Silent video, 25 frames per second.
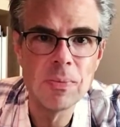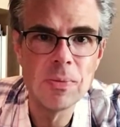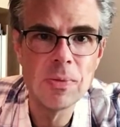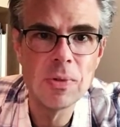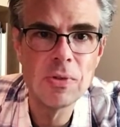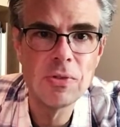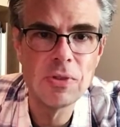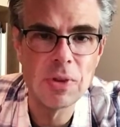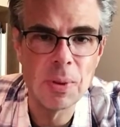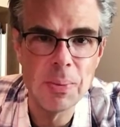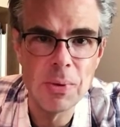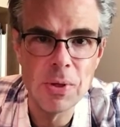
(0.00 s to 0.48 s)

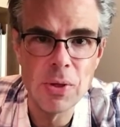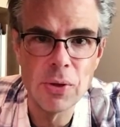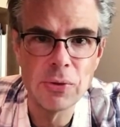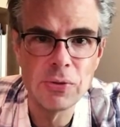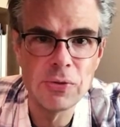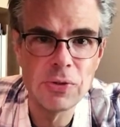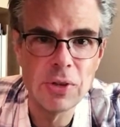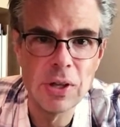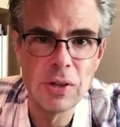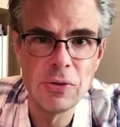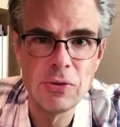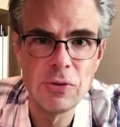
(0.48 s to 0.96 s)
some of
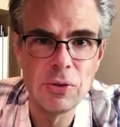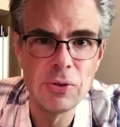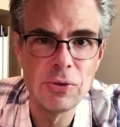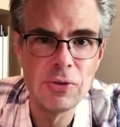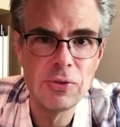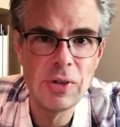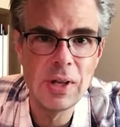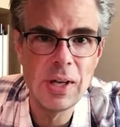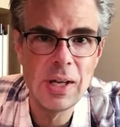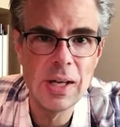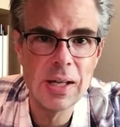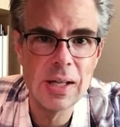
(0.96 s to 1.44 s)
those things you
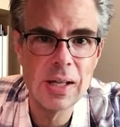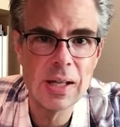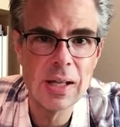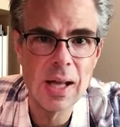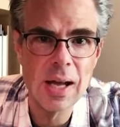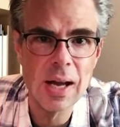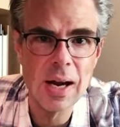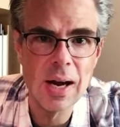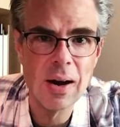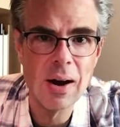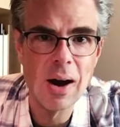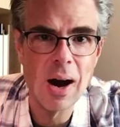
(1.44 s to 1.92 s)
see in
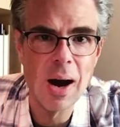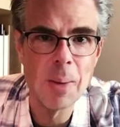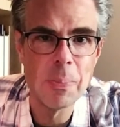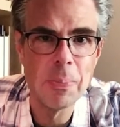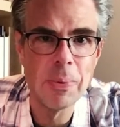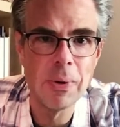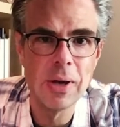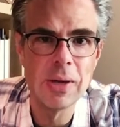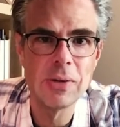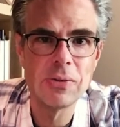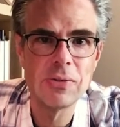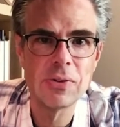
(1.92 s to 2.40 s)
there are
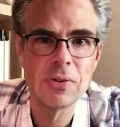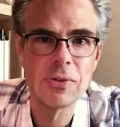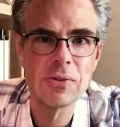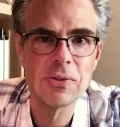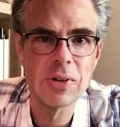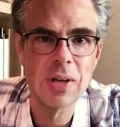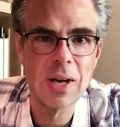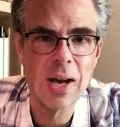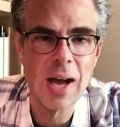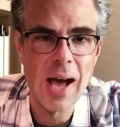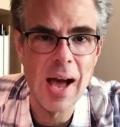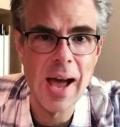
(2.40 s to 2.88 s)
places
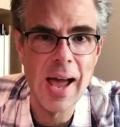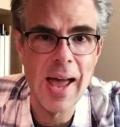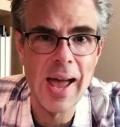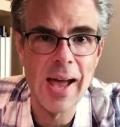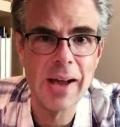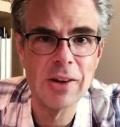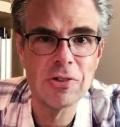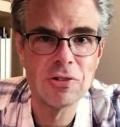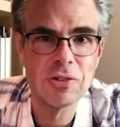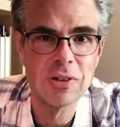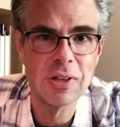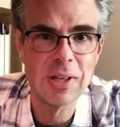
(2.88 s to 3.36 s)
that I
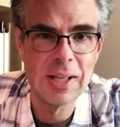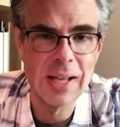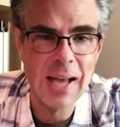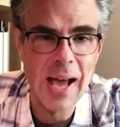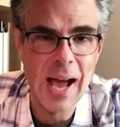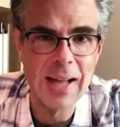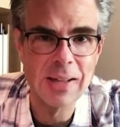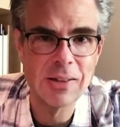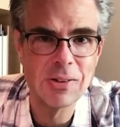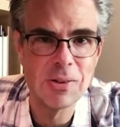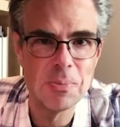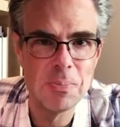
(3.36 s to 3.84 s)
actually
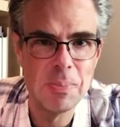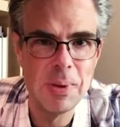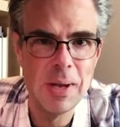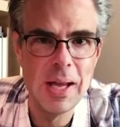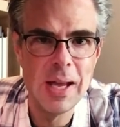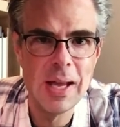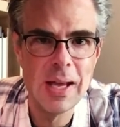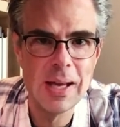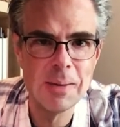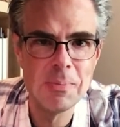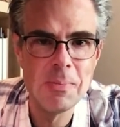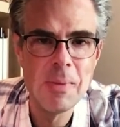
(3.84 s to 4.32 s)
got to
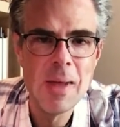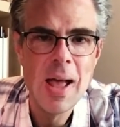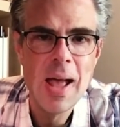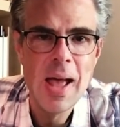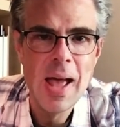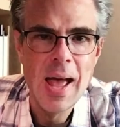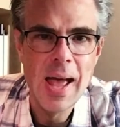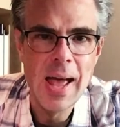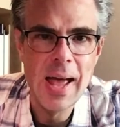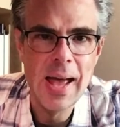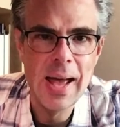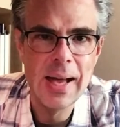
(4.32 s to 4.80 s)
be in,
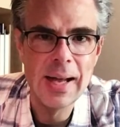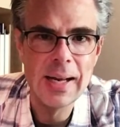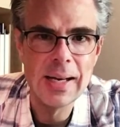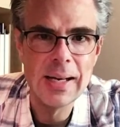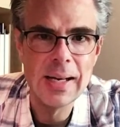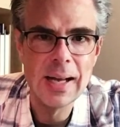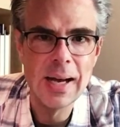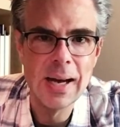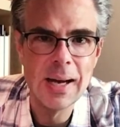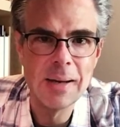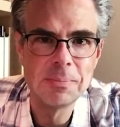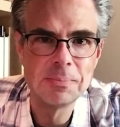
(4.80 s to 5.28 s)

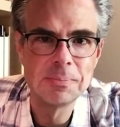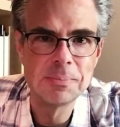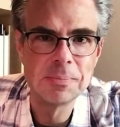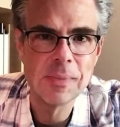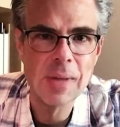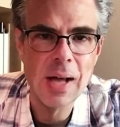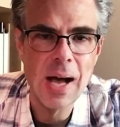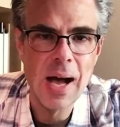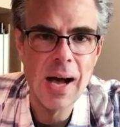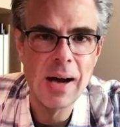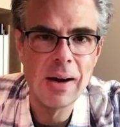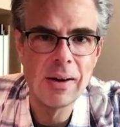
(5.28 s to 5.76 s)
and
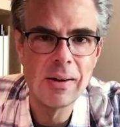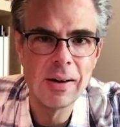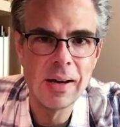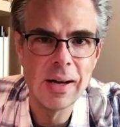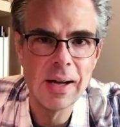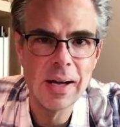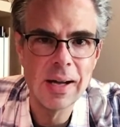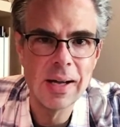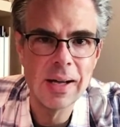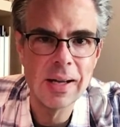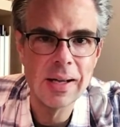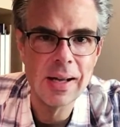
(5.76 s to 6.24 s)

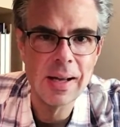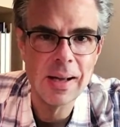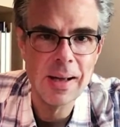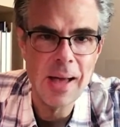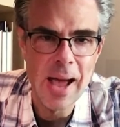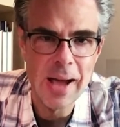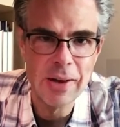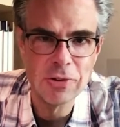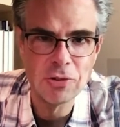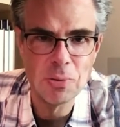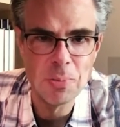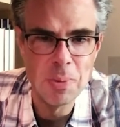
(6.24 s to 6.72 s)
I'll
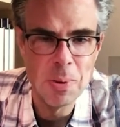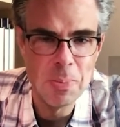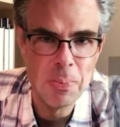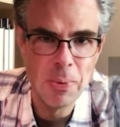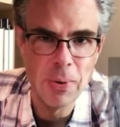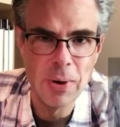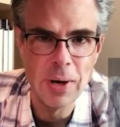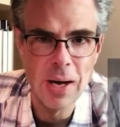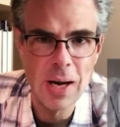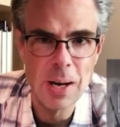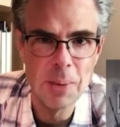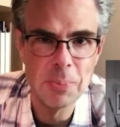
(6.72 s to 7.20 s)
actually be
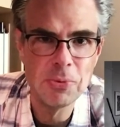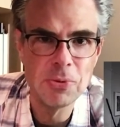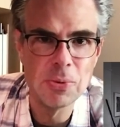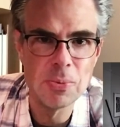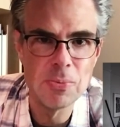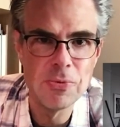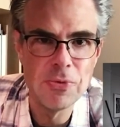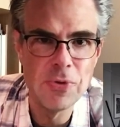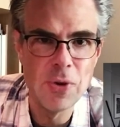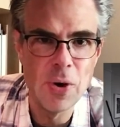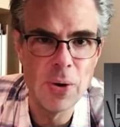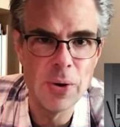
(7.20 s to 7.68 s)
putting up
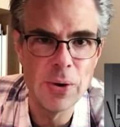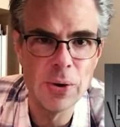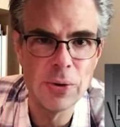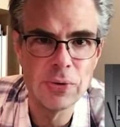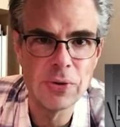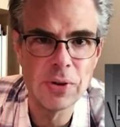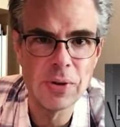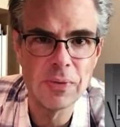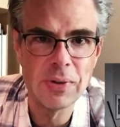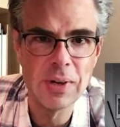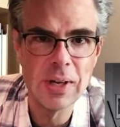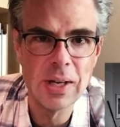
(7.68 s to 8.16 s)
some
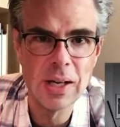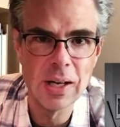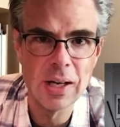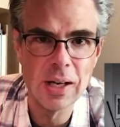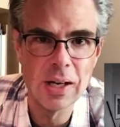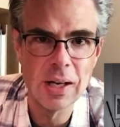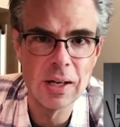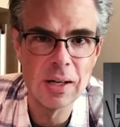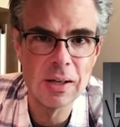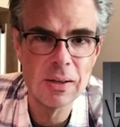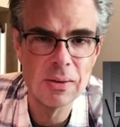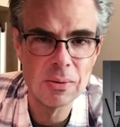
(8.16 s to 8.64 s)
photos of it
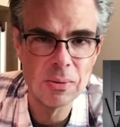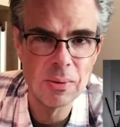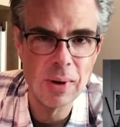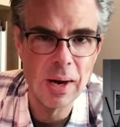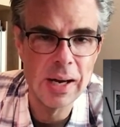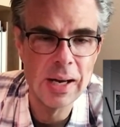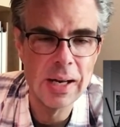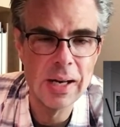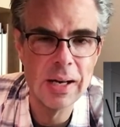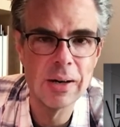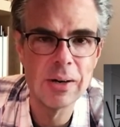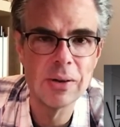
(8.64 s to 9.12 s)
here,
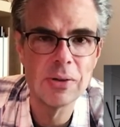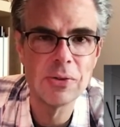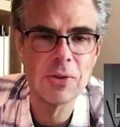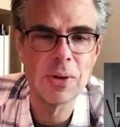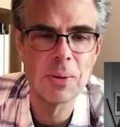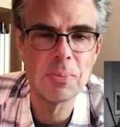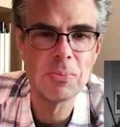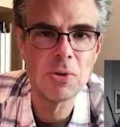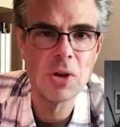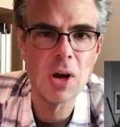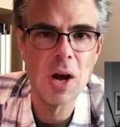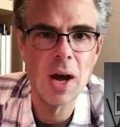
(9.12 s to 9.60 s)
right here as
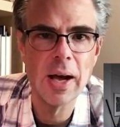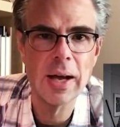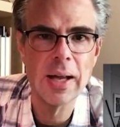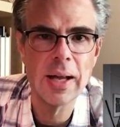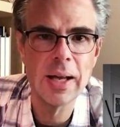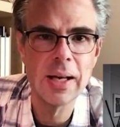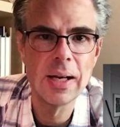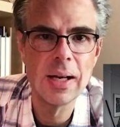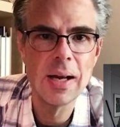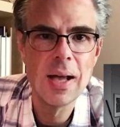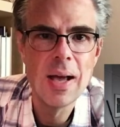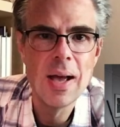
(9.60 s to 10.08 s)
I'm
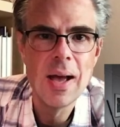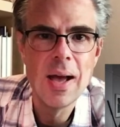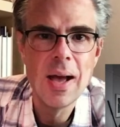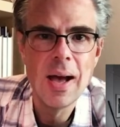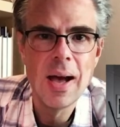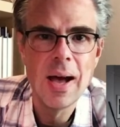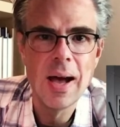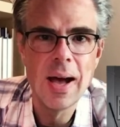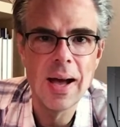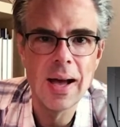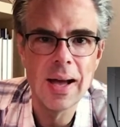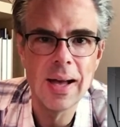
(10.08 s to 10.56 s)
talking,
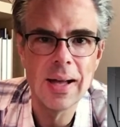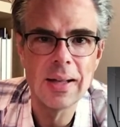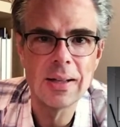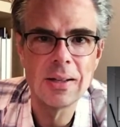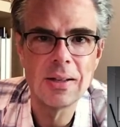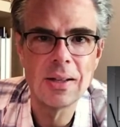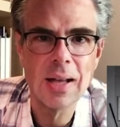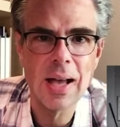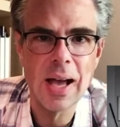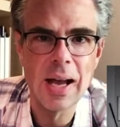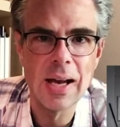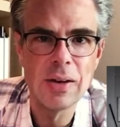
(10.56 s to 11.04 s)

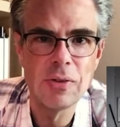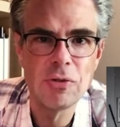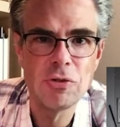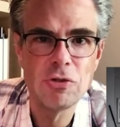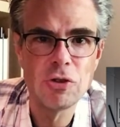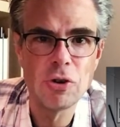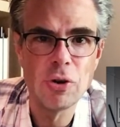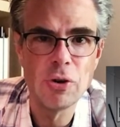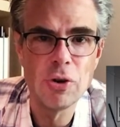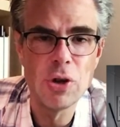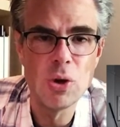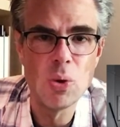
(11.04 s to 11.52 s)
to kind of
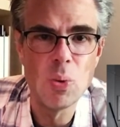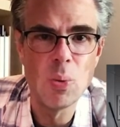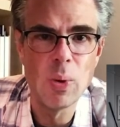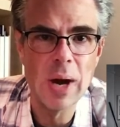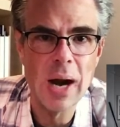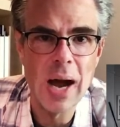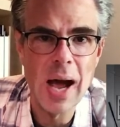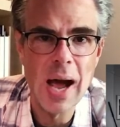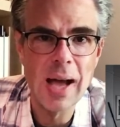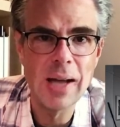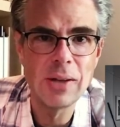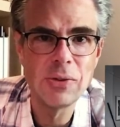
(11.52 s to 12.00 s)
show you
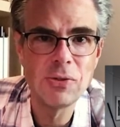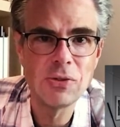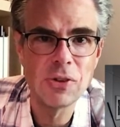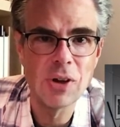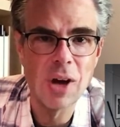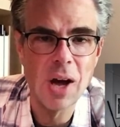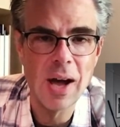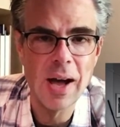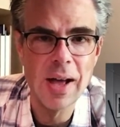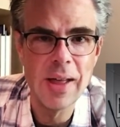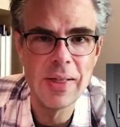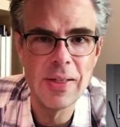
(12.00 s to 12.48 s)
what I
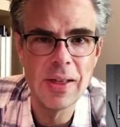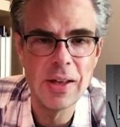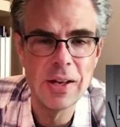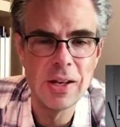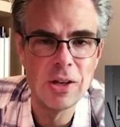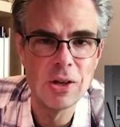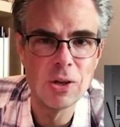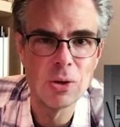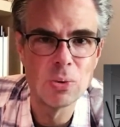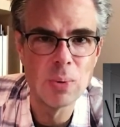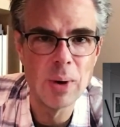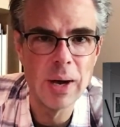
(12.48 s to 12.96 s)
saw, and then
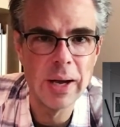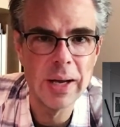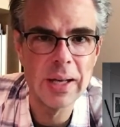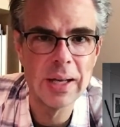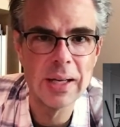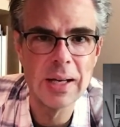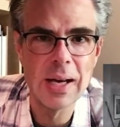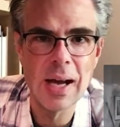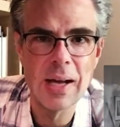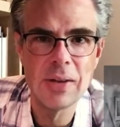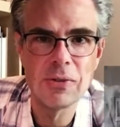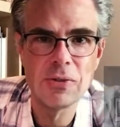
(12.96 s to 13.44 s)
you'll
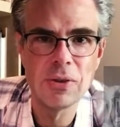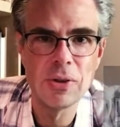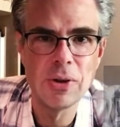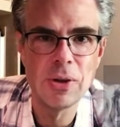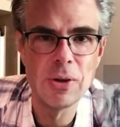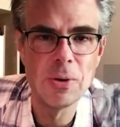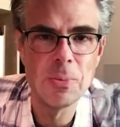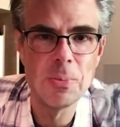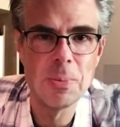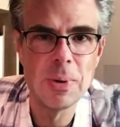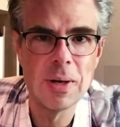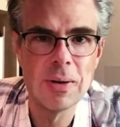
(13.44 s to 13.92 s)
recognize a
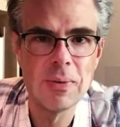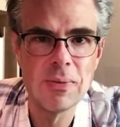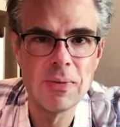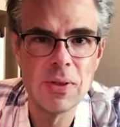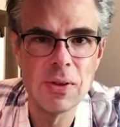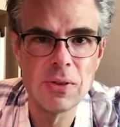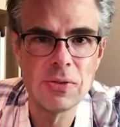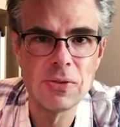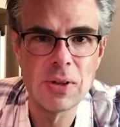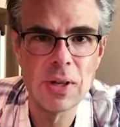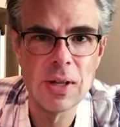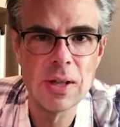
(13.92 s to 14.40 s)
little bit of
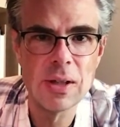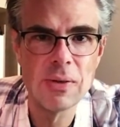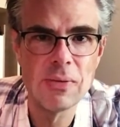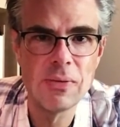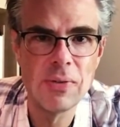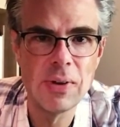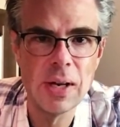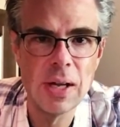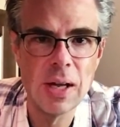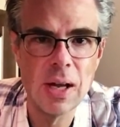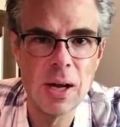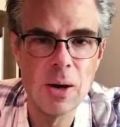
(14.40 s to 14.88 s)
this in the
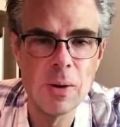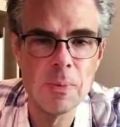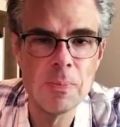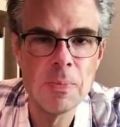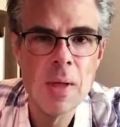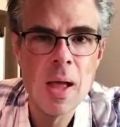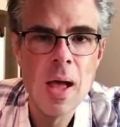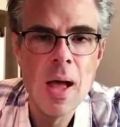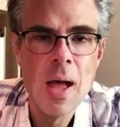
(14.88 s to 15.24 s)
video.